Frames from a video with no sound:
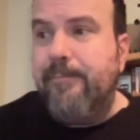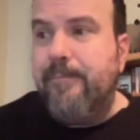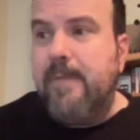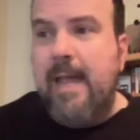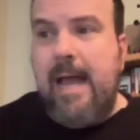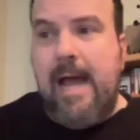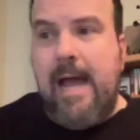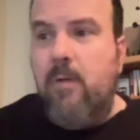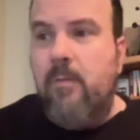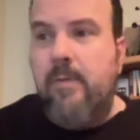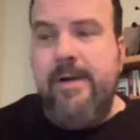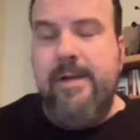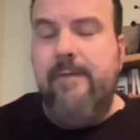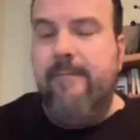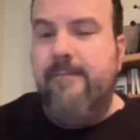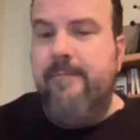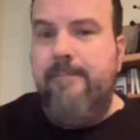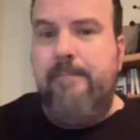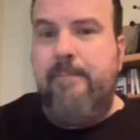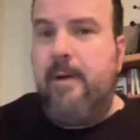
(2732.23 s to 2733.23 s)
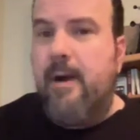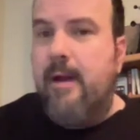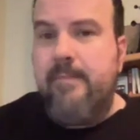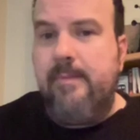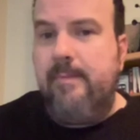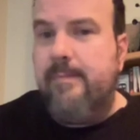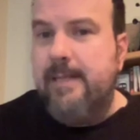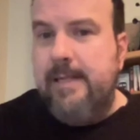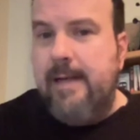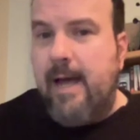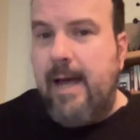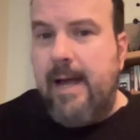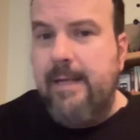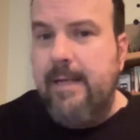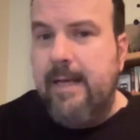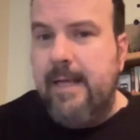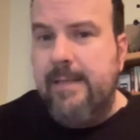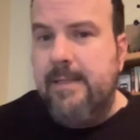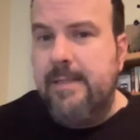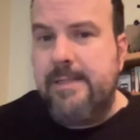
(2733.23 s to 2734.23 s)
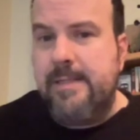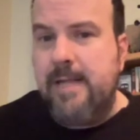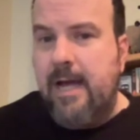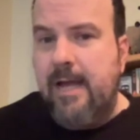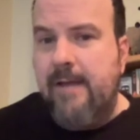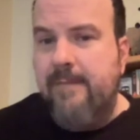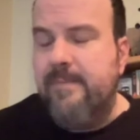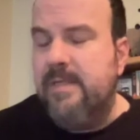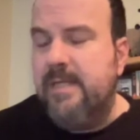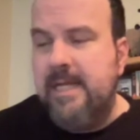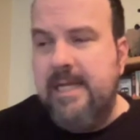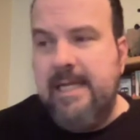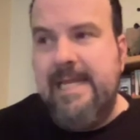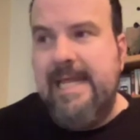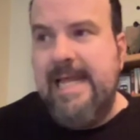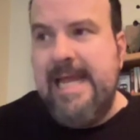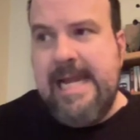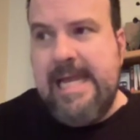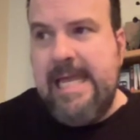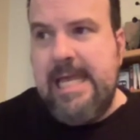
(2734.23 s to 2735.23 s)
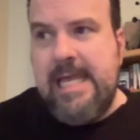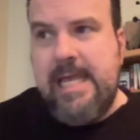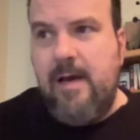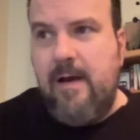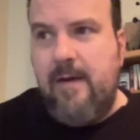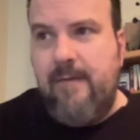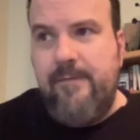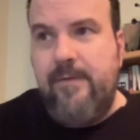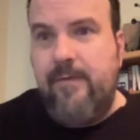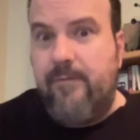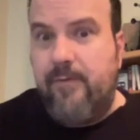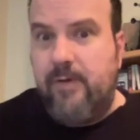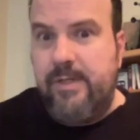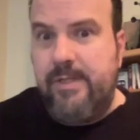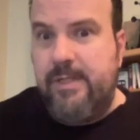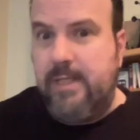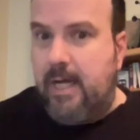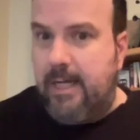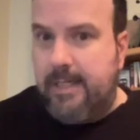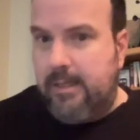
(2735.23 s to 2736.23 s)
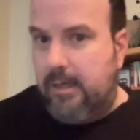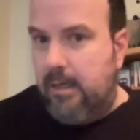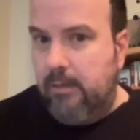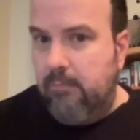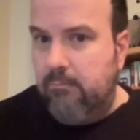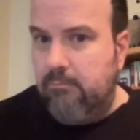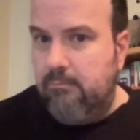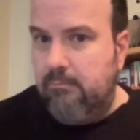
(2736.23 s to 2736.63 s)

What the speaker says: I would have probably not at this time seen any of the first Doctor.